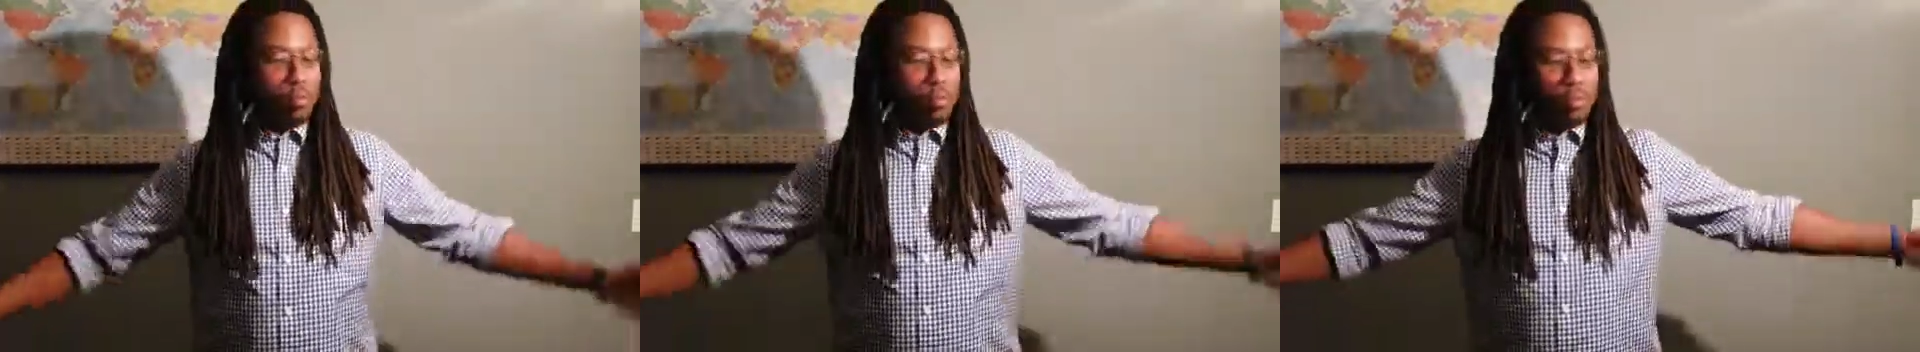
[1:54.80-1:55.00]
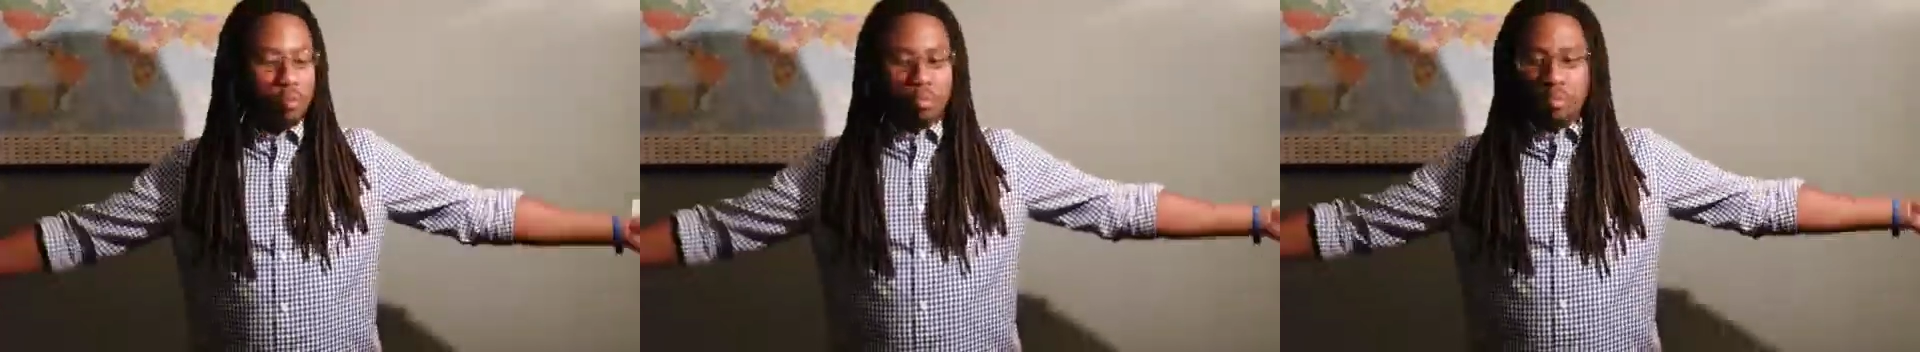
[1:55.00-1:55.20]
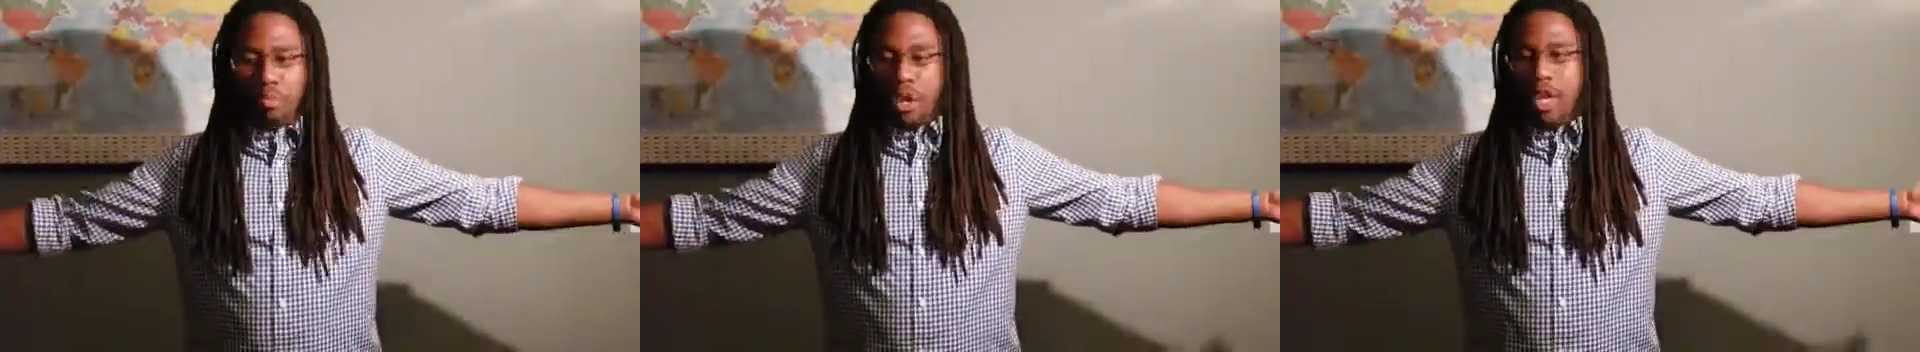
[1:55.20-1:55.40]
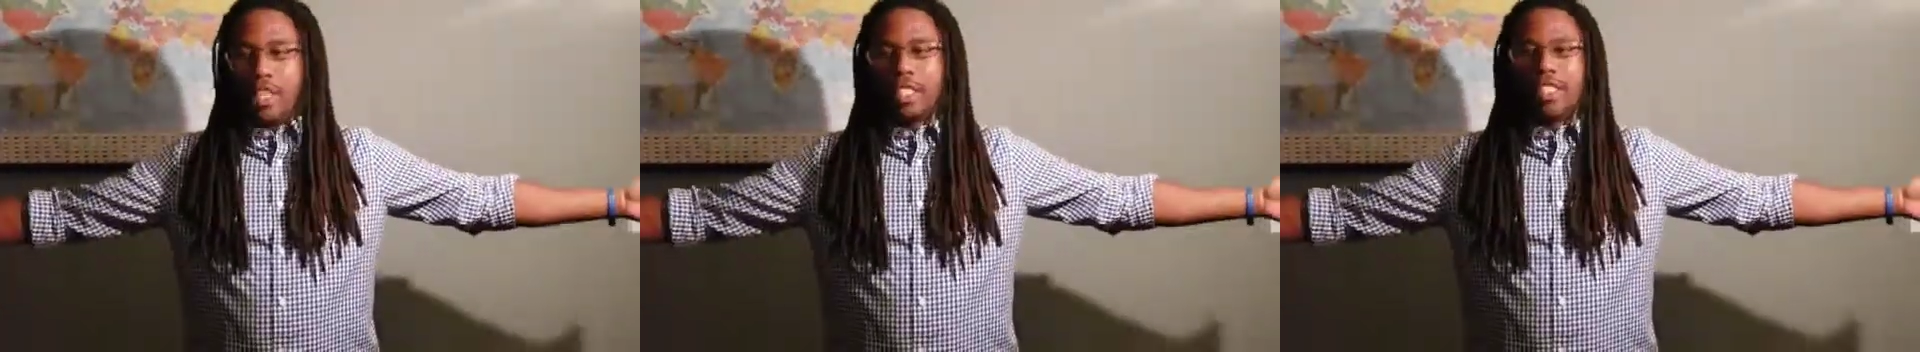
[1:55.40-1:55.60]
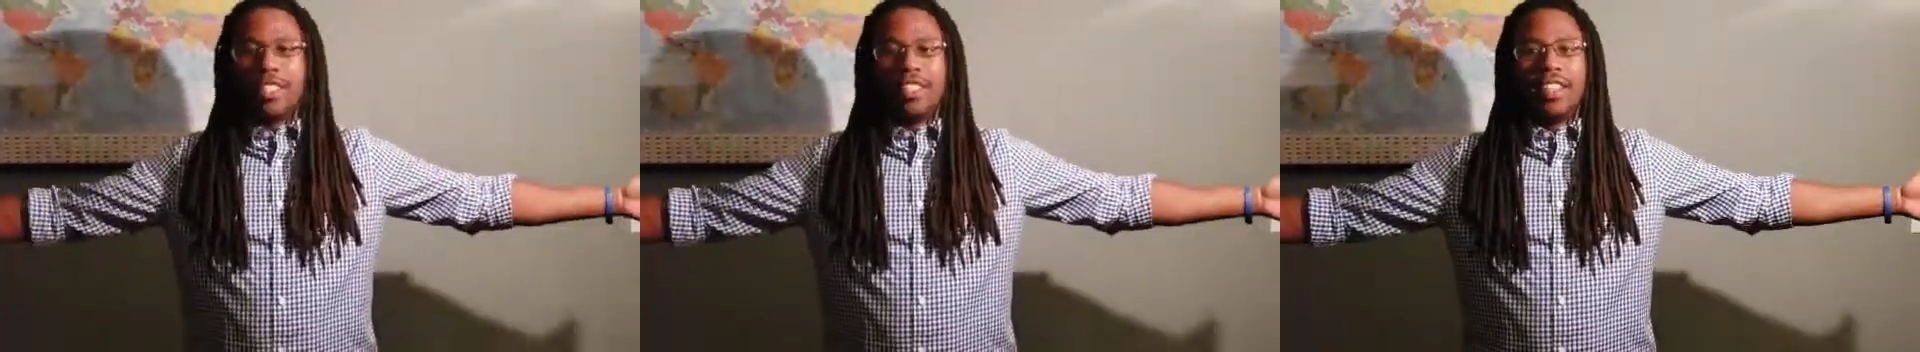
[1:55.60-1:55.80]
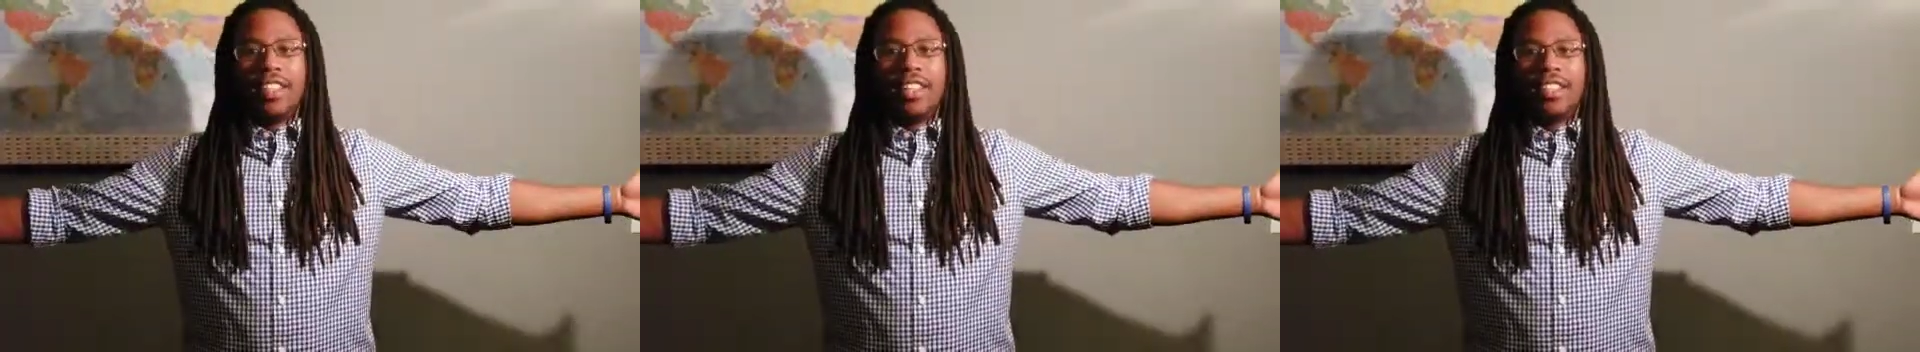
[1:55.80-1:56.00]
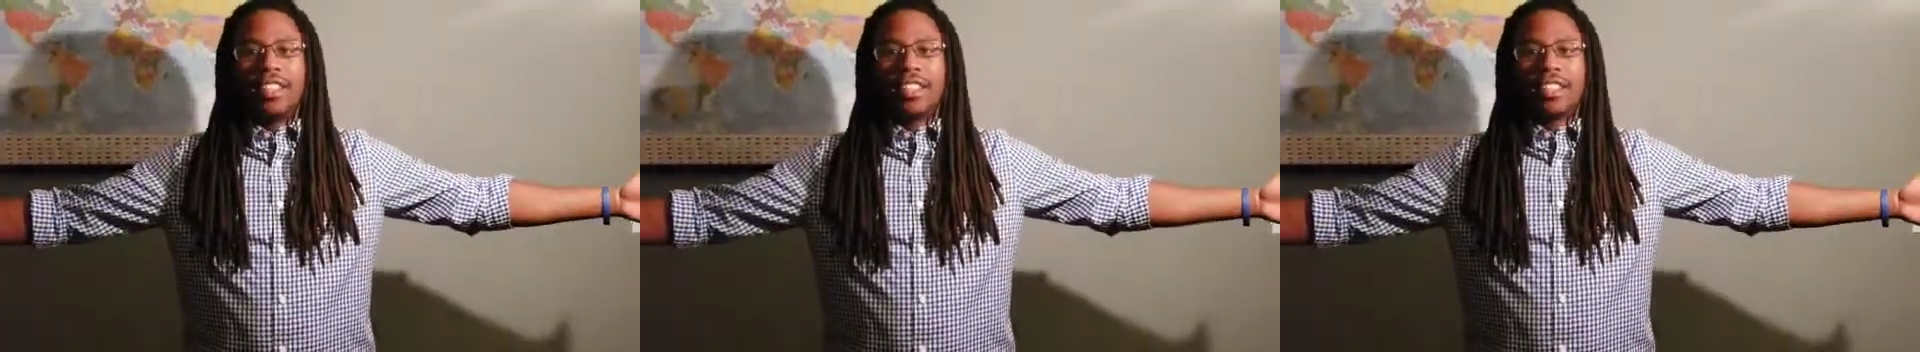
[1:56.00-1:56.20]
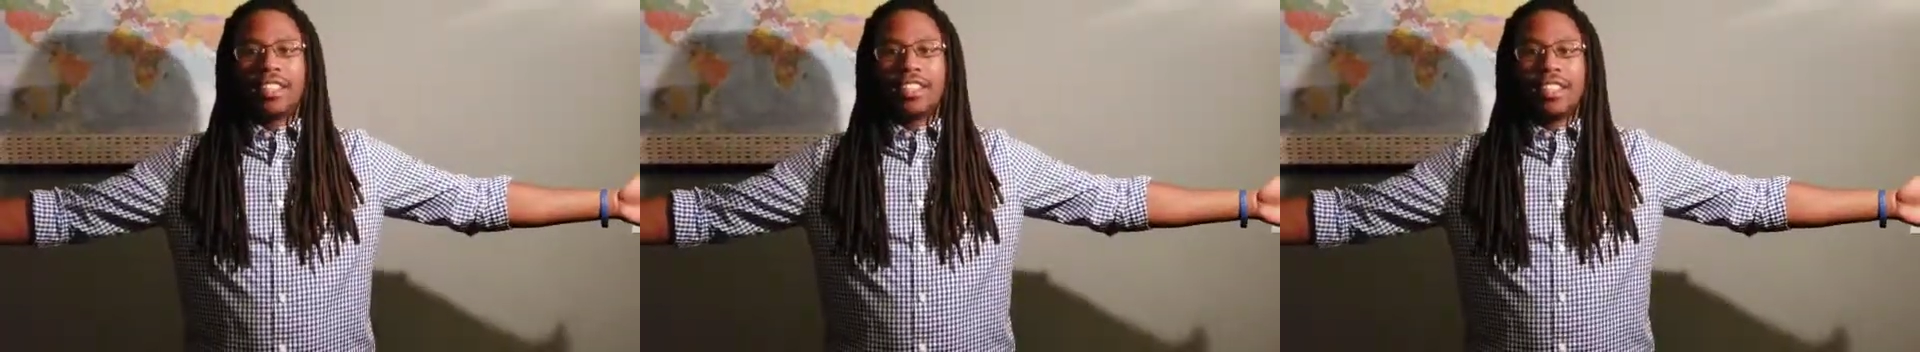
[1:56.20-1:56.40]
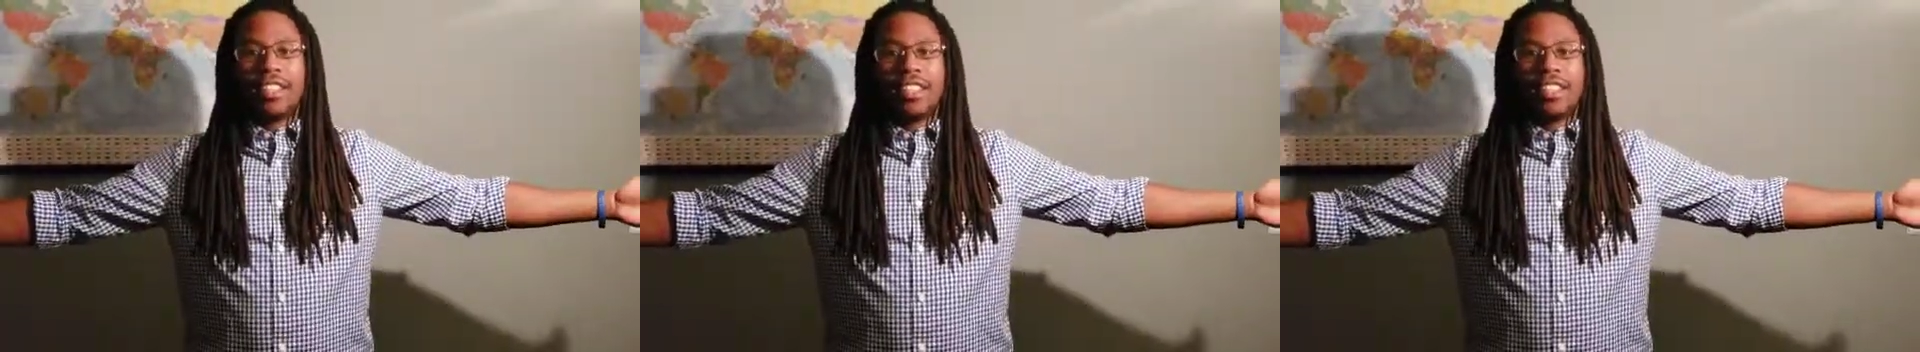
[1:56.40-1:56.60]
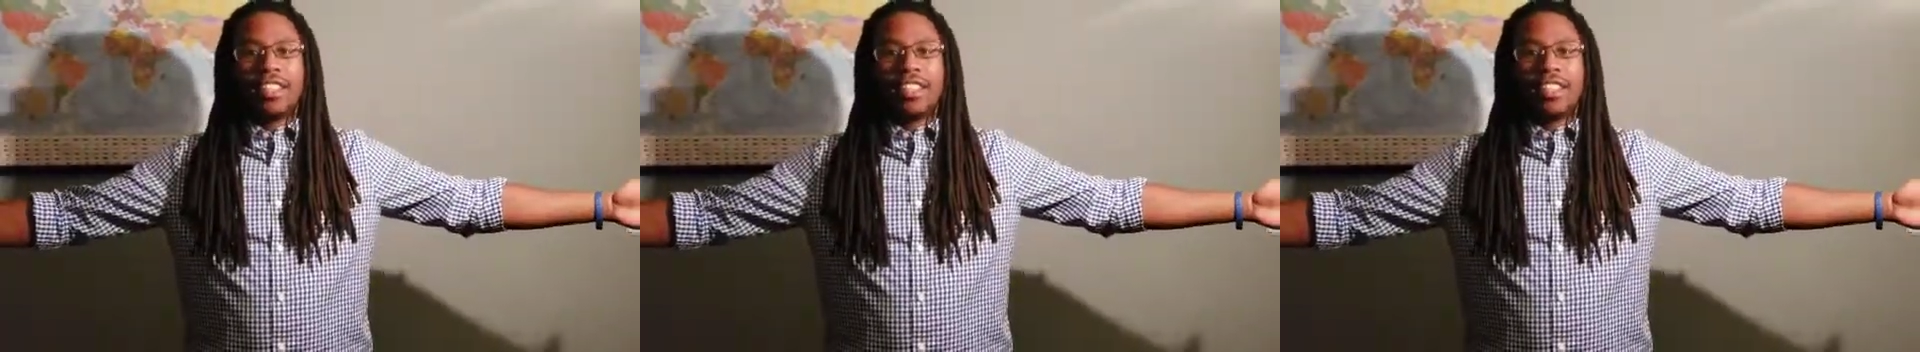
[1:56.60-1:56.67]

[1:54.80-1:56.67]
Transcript: and big as this,